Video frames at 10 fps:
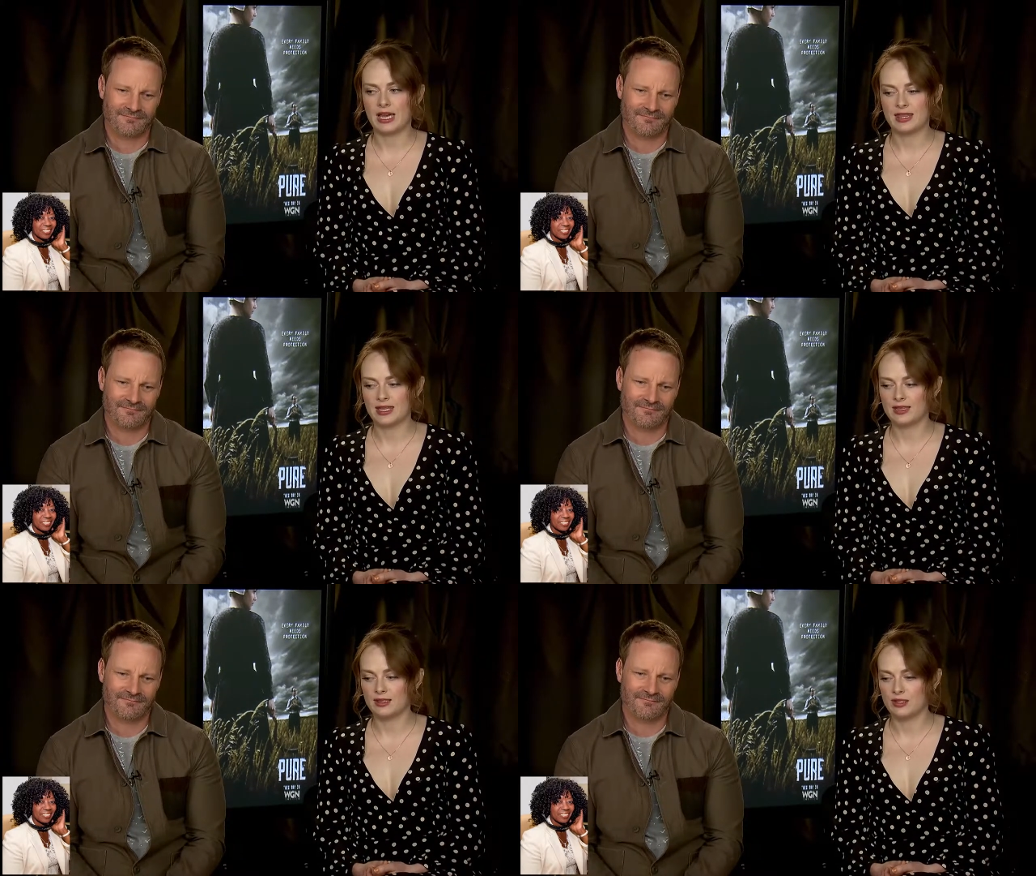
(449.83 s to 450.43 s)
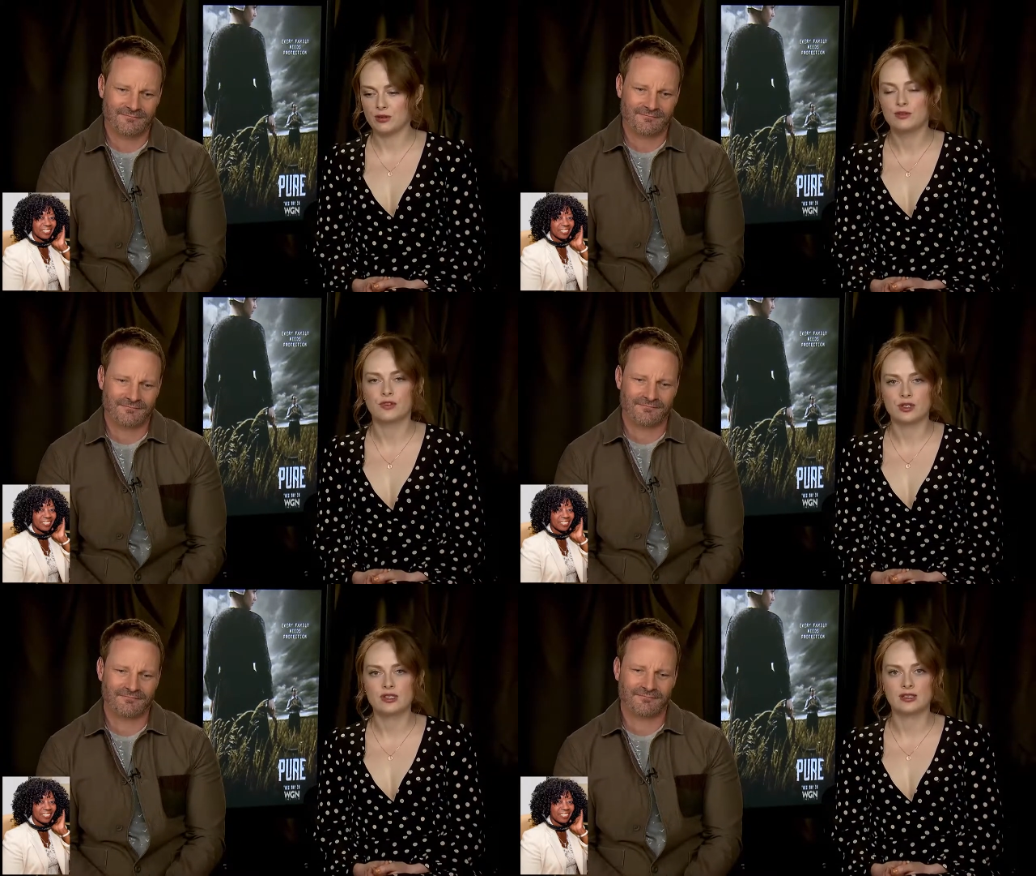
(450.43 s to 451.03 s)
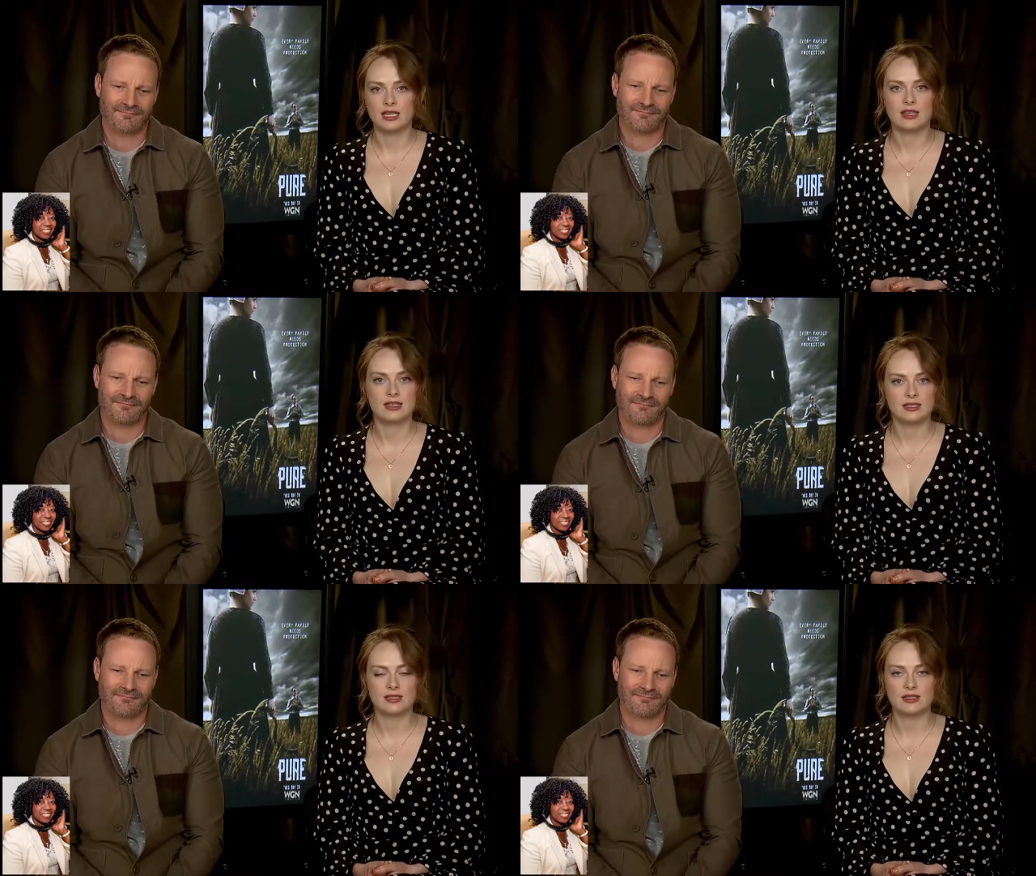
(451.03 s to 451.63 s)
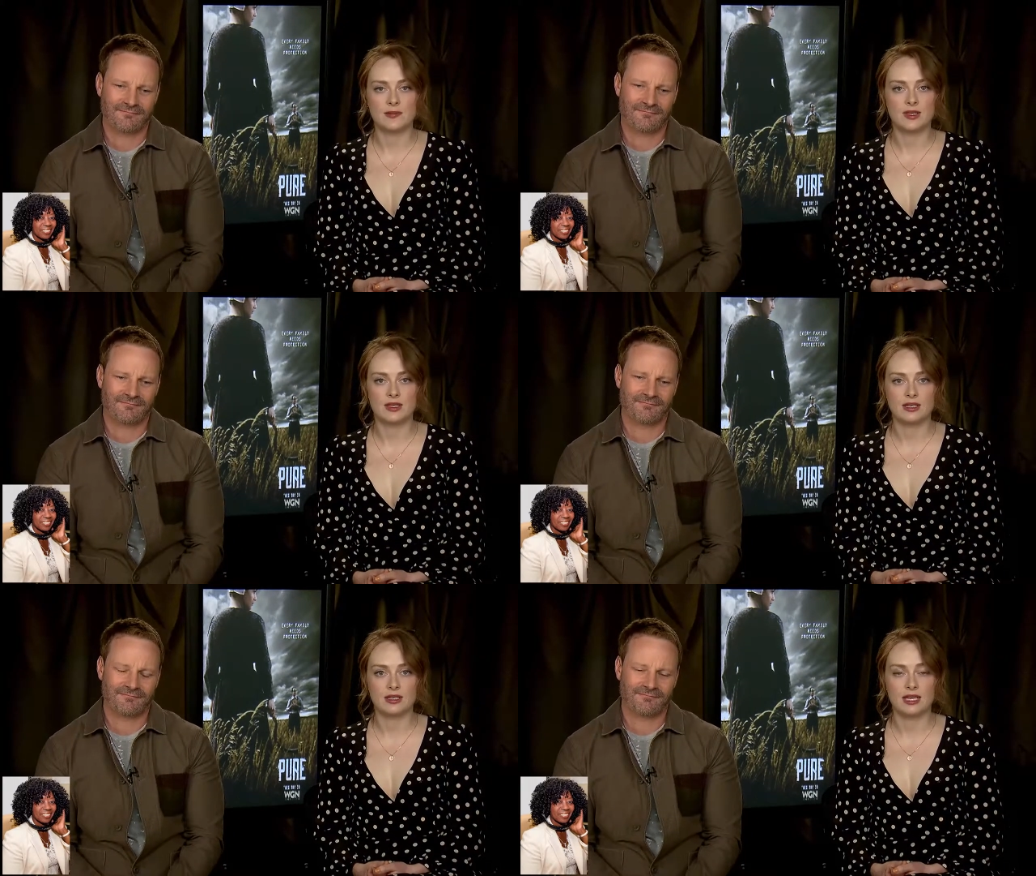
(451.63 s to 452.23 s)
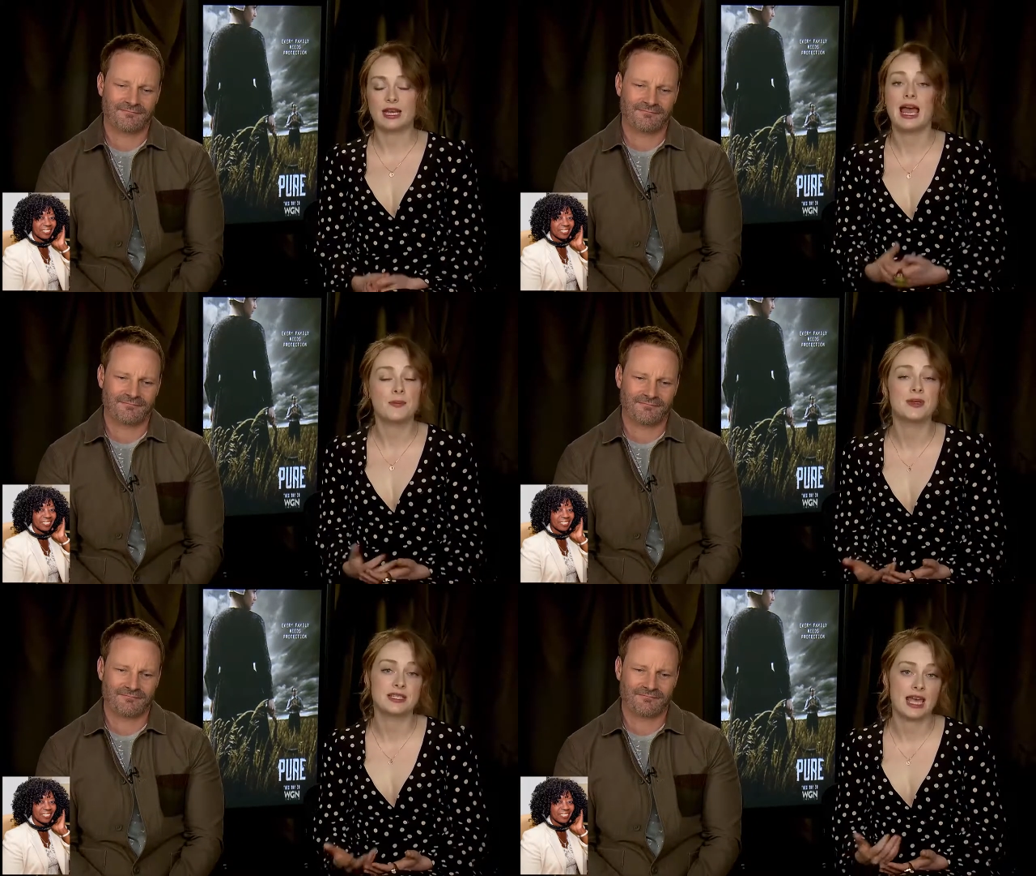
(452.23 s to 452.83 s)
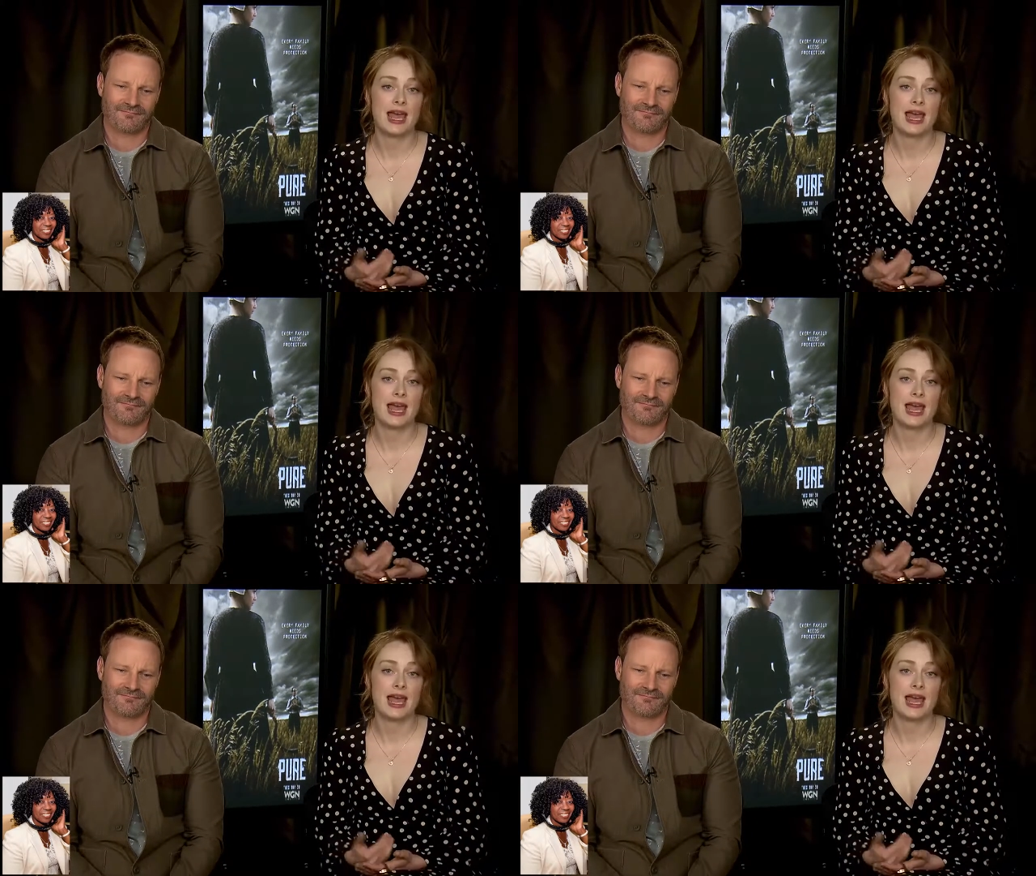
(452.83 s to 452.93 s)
Speaker 1: I think universally this is something that can happen to